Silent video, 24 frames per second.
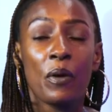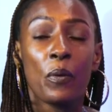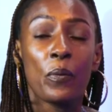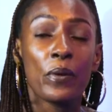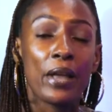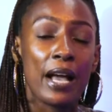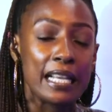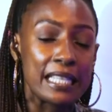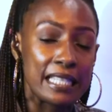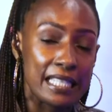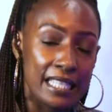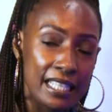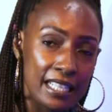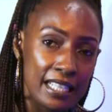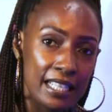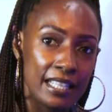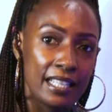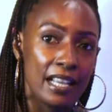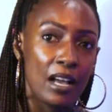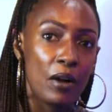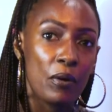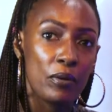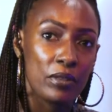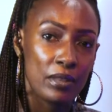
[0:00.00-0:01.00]
we are still
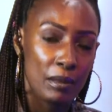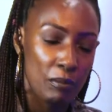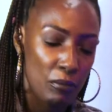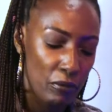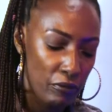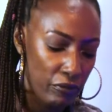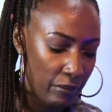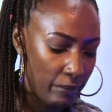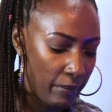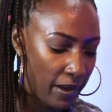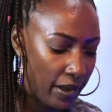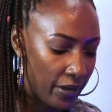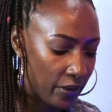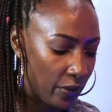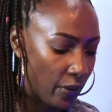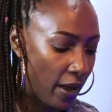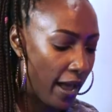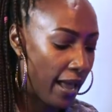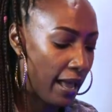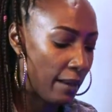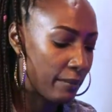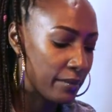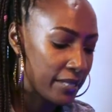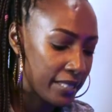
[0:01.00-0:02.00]
here on the Movie Money.
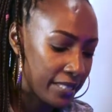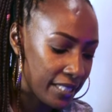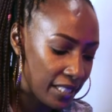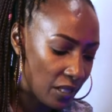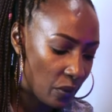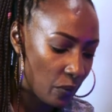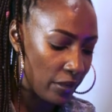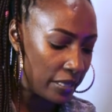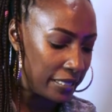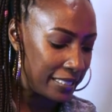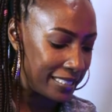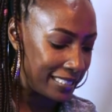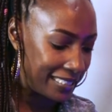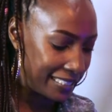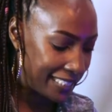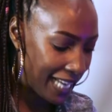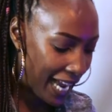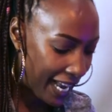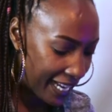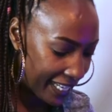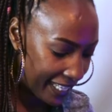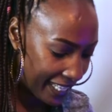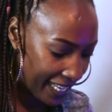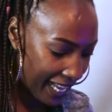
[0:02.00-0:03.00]
I am still with
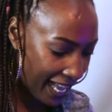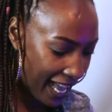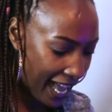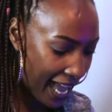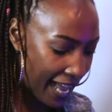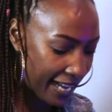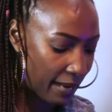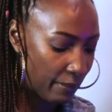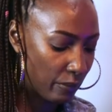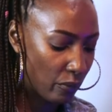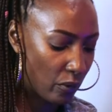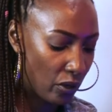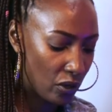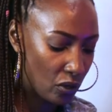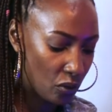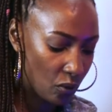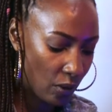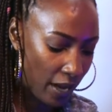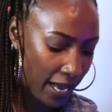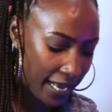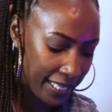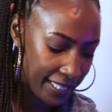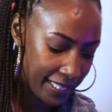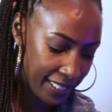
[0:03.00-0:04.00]
Tania, and I'm going
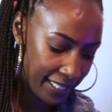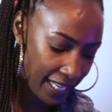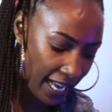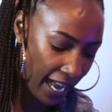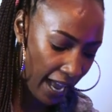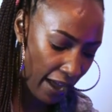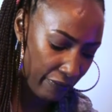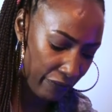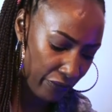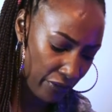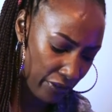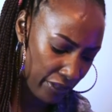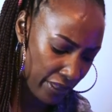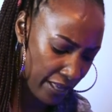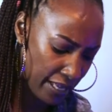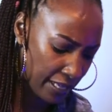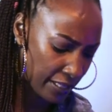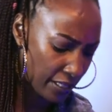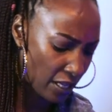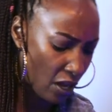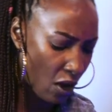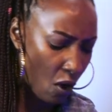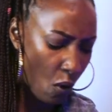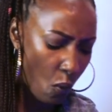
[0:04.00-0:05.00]
to ask her a few
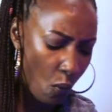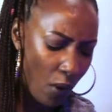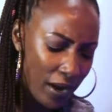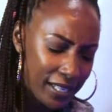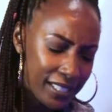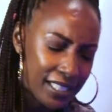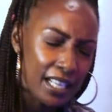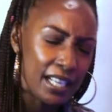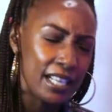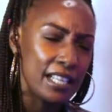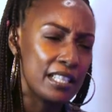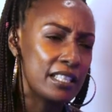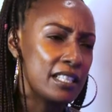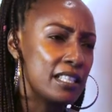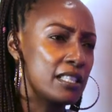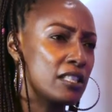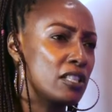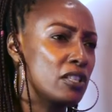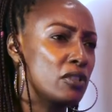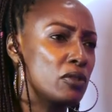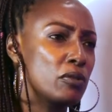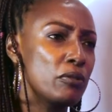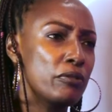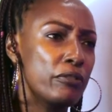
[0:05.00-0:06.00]
things. What challenges
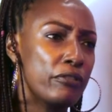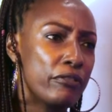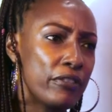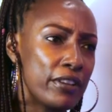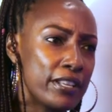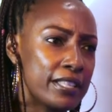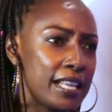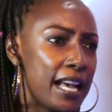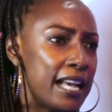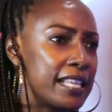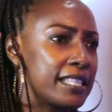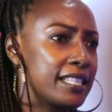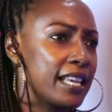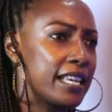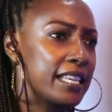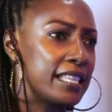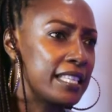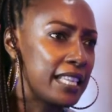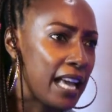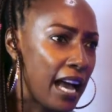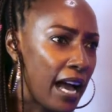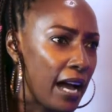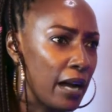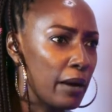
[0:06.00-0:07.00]
did you face as a
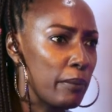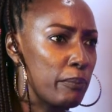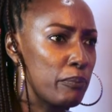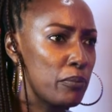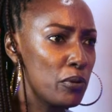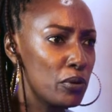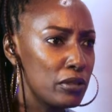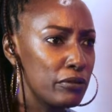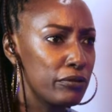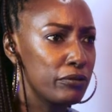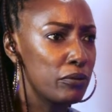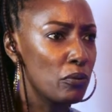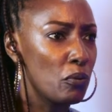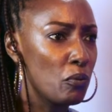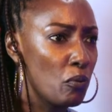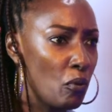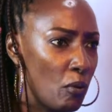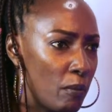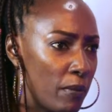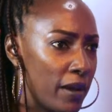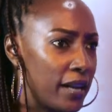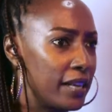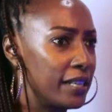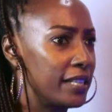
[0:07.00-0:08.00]
young, beautiful
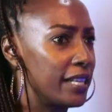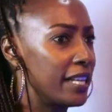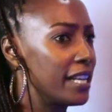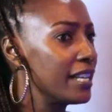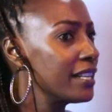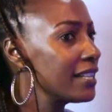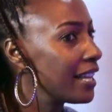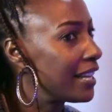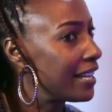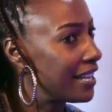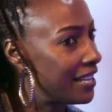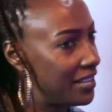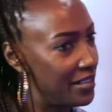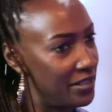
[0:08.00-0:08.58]
woman in the